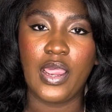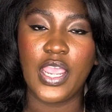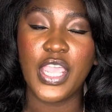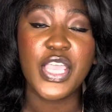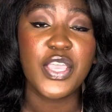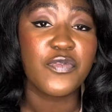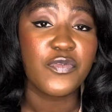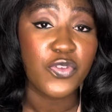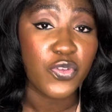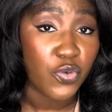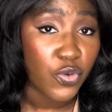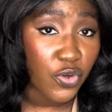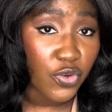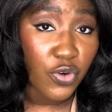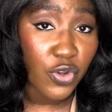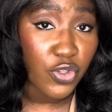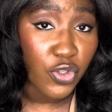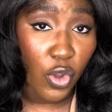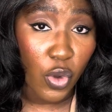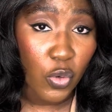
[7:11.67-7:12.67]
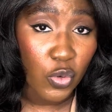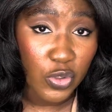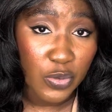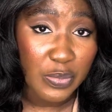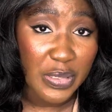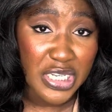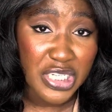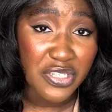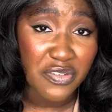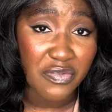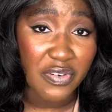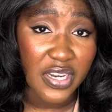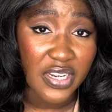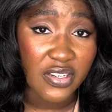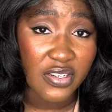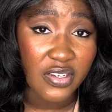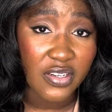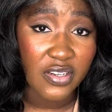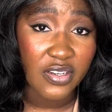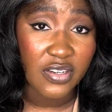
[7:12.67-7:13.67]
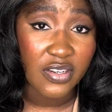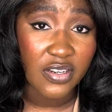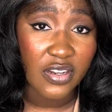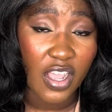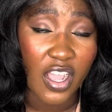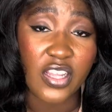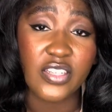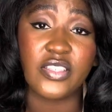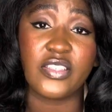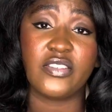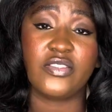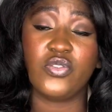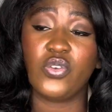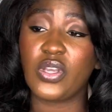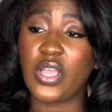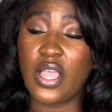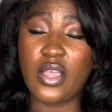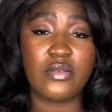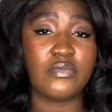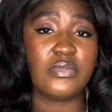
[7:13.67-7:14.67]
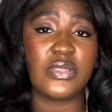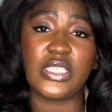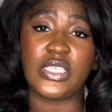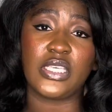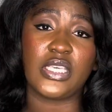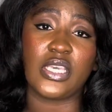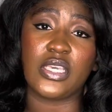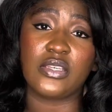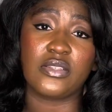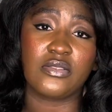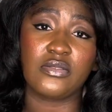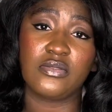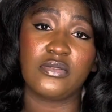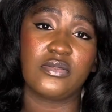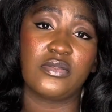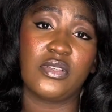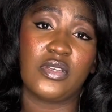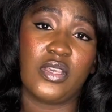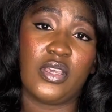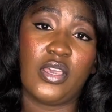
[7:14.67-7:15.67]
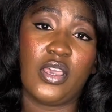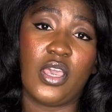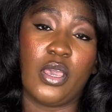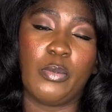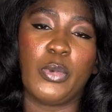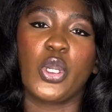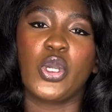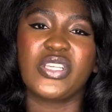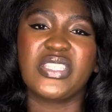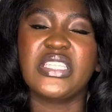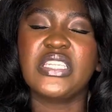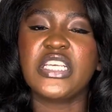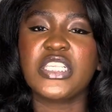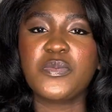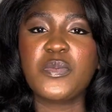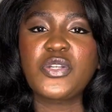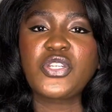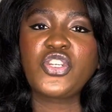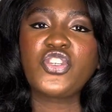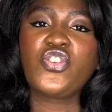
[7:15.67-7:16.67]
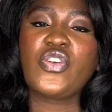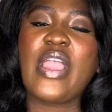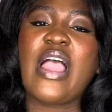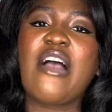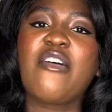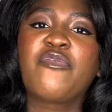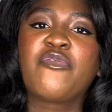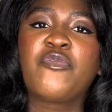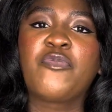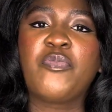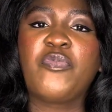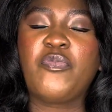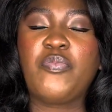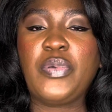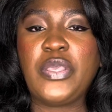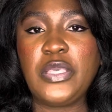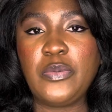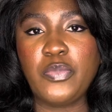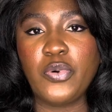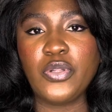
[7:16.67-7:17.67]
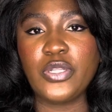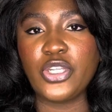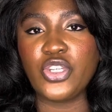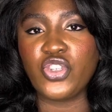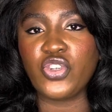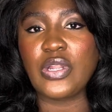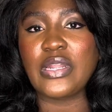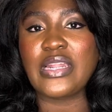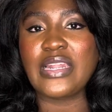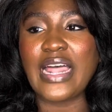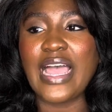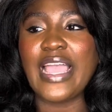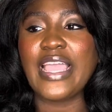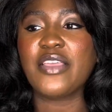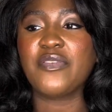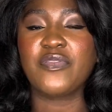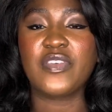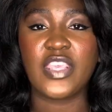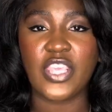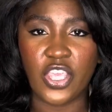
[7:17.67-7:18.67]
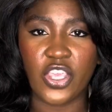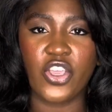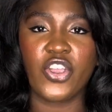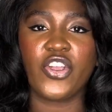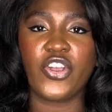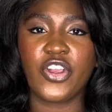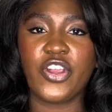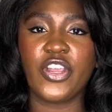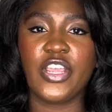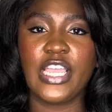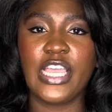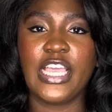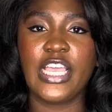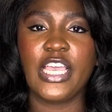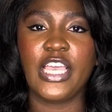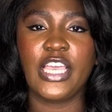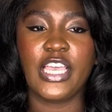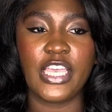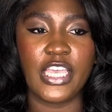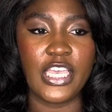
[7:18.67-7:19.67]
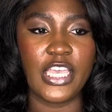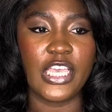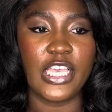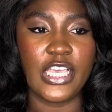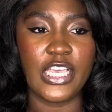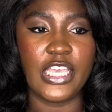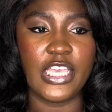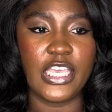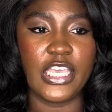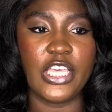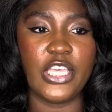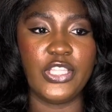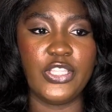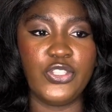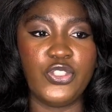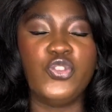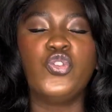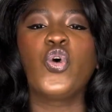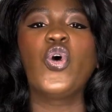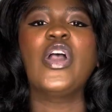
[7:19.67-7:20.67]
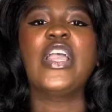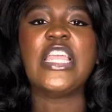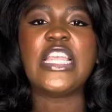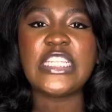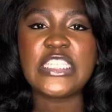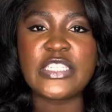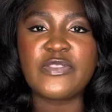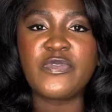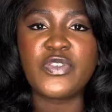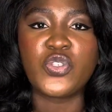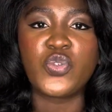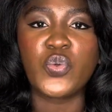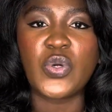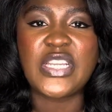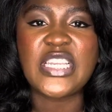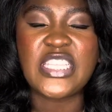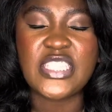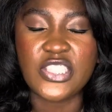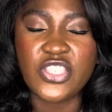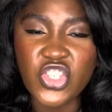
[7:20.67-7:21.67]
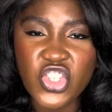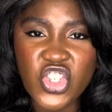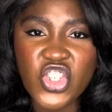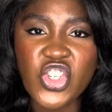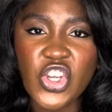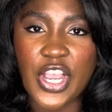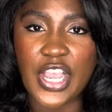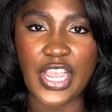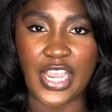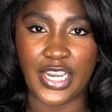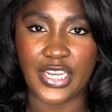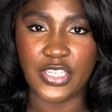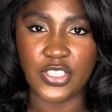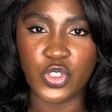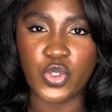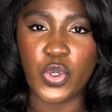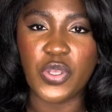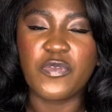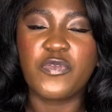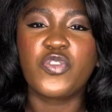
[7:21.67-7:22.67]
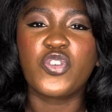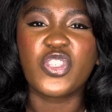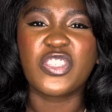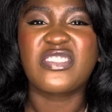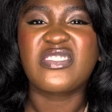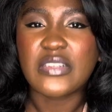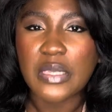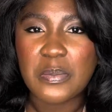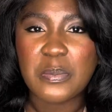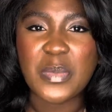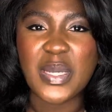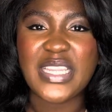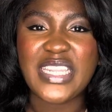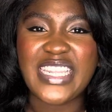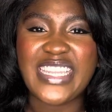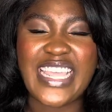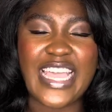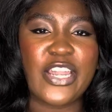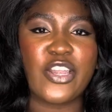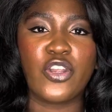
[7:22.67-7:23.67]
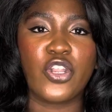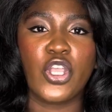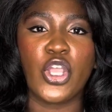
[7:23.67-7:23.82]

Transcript: If you are not your own best friend, honey, you can't be here. Because in as much as you have people in your life here, your individuality shine. So if you're somebody that